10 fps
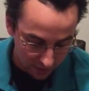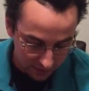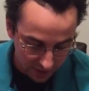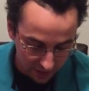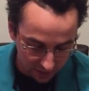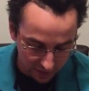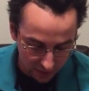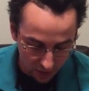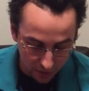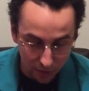
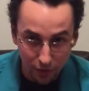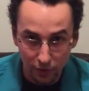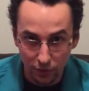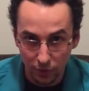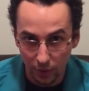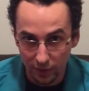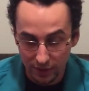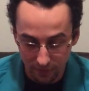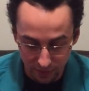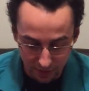Secondly, another
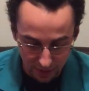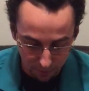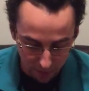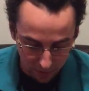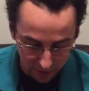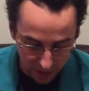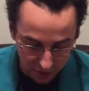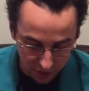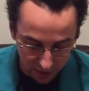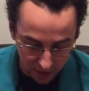2017
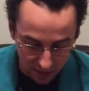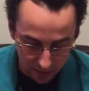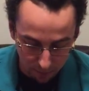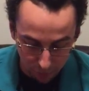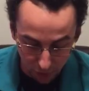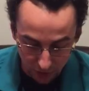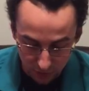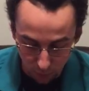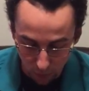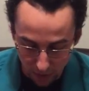publication in
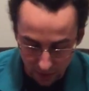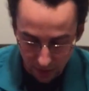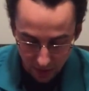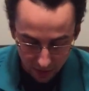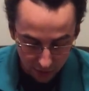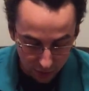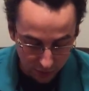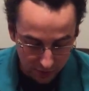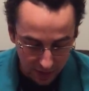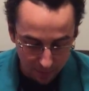PLOS ONE
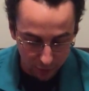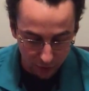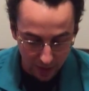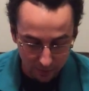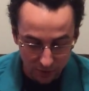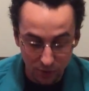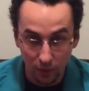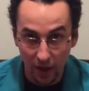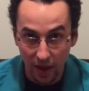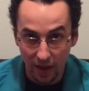used camera traps
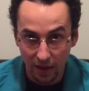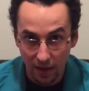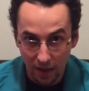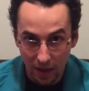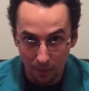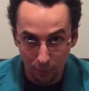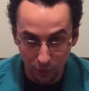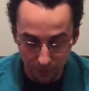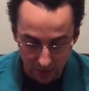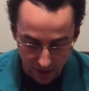to A.
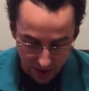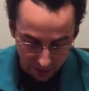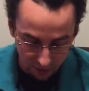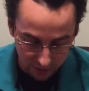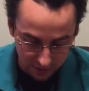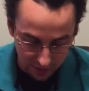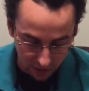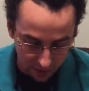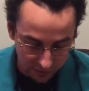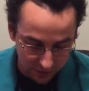improve the
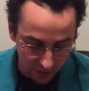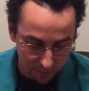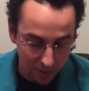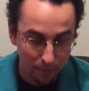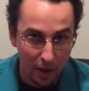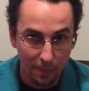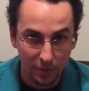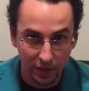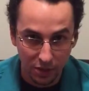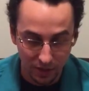accuracy of sun bear
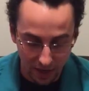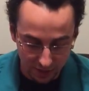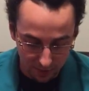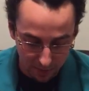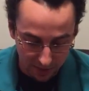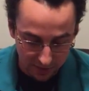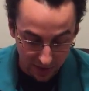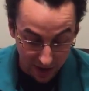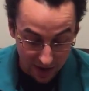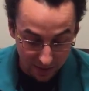population estimates,
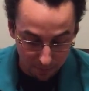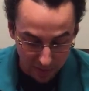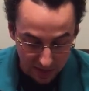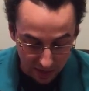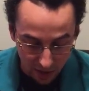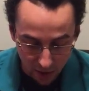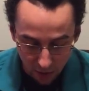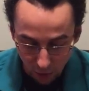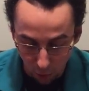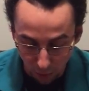and B.
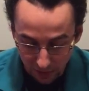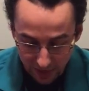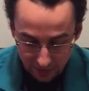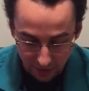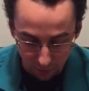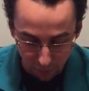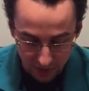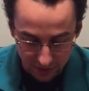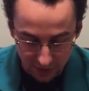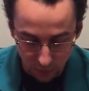correlate their
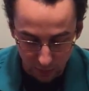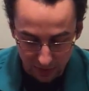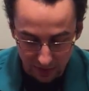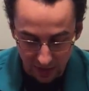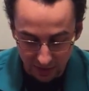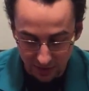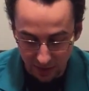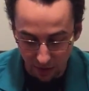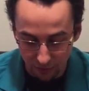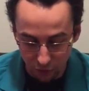presence with the
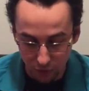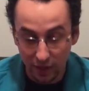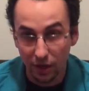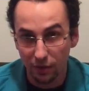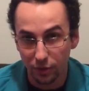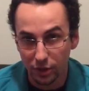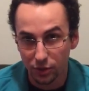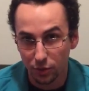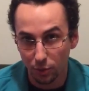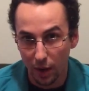density of tree
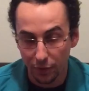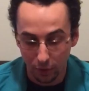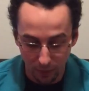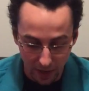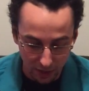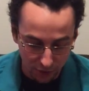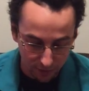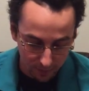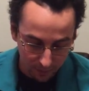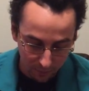coverage throughout their range.